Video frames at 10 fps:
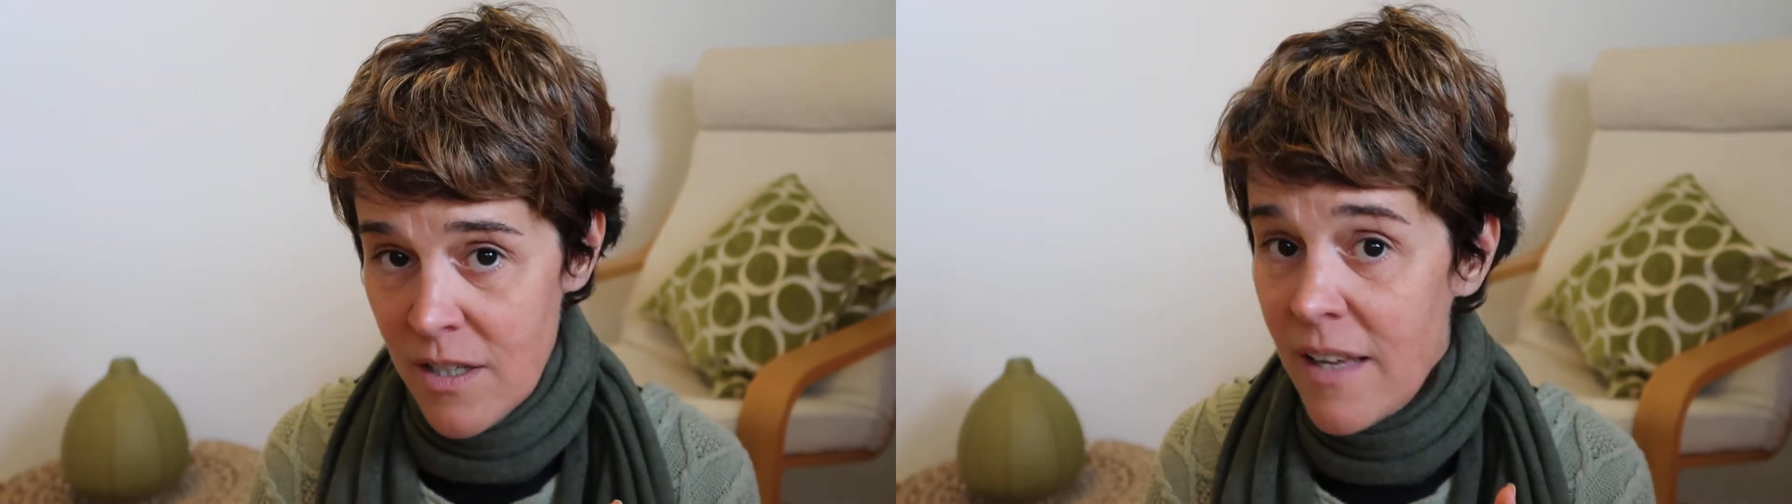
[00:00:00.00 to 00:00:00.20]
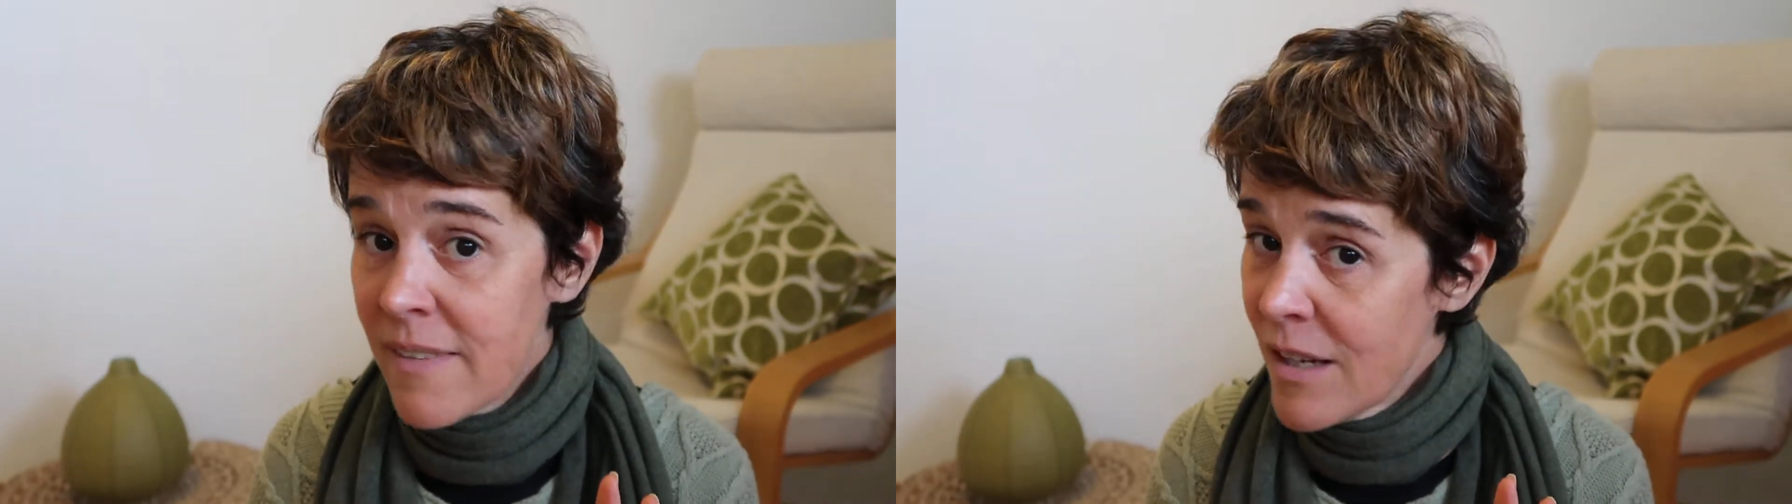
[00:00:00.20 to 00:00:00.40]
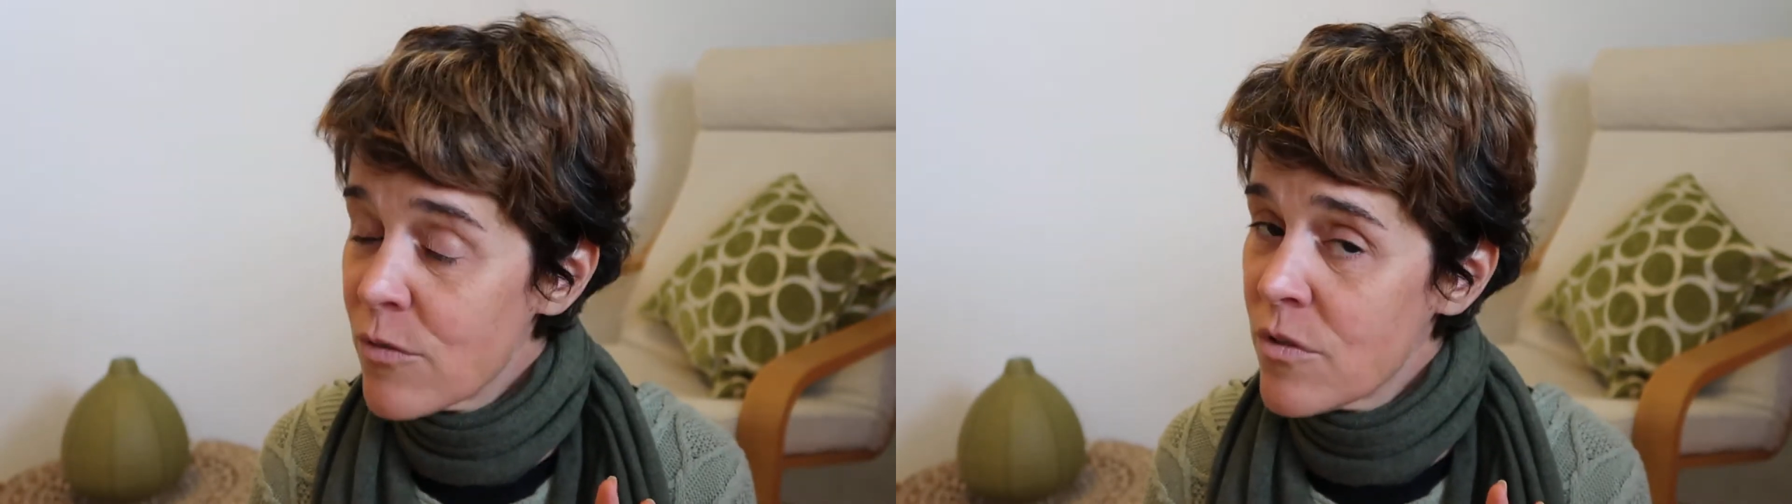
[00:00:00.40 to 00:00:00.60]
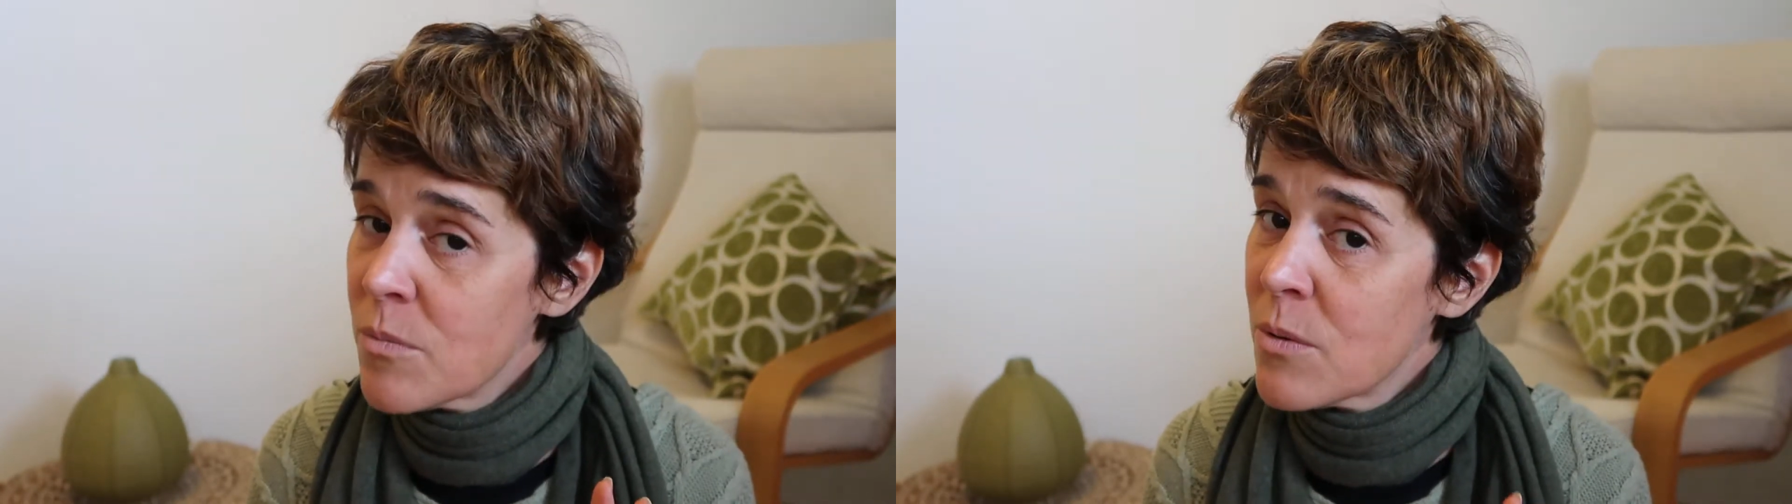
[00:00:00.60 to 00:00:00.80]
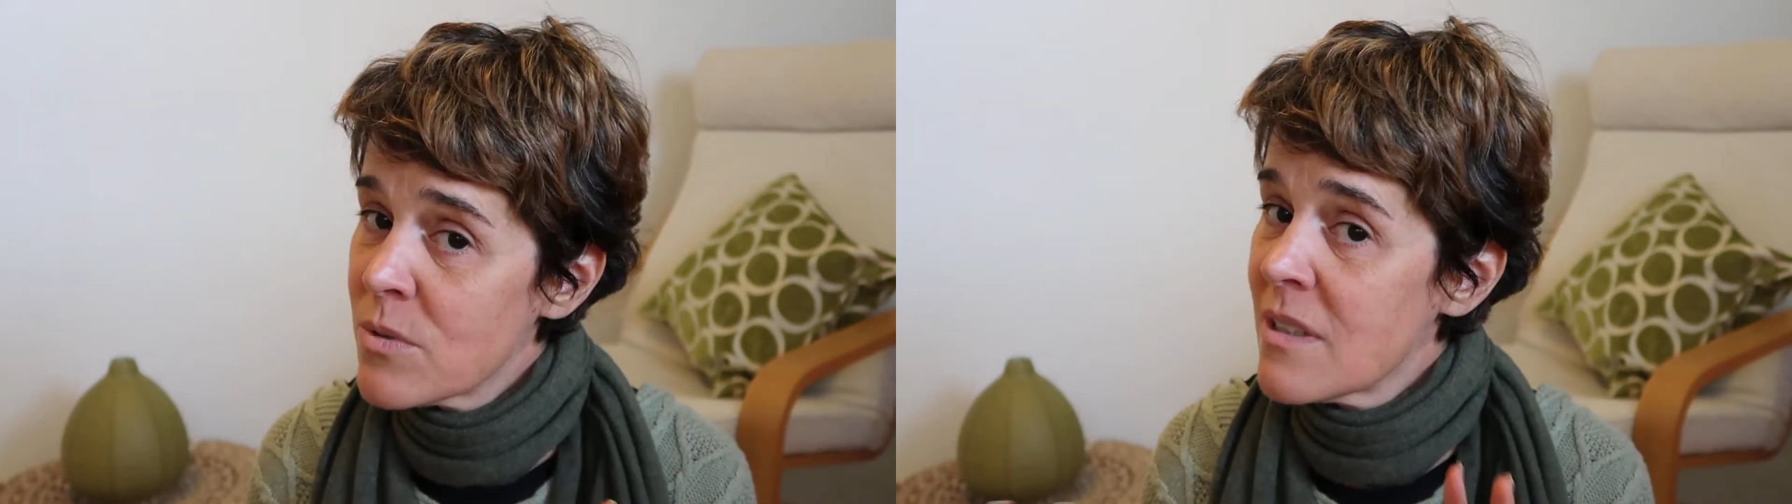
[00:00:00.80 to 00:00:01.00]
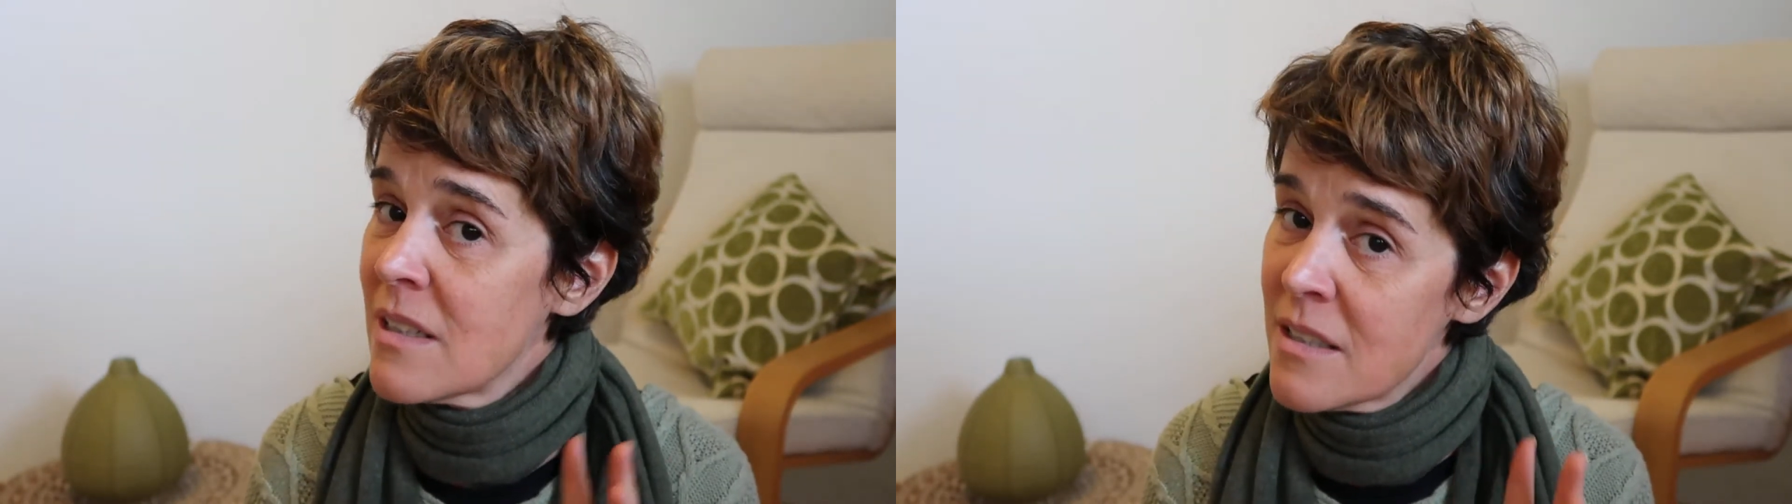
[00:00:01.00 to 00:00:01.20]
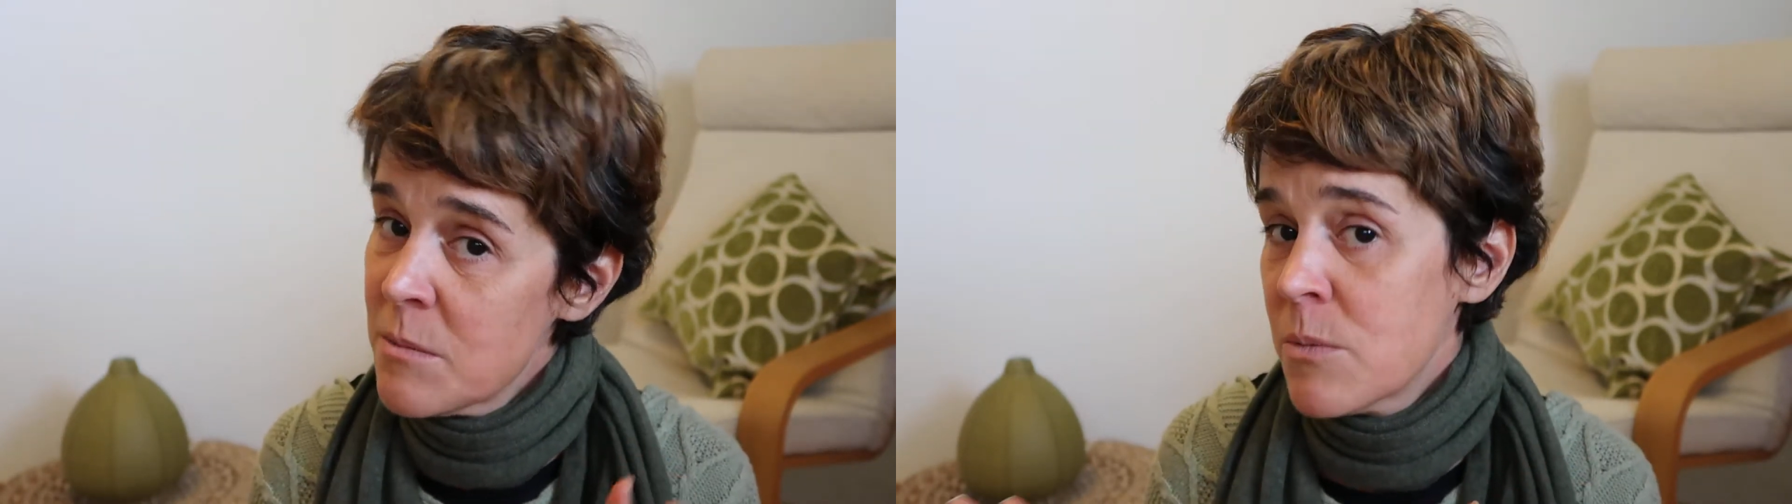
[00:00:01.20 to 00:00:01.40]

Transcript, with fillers: And that for me was a little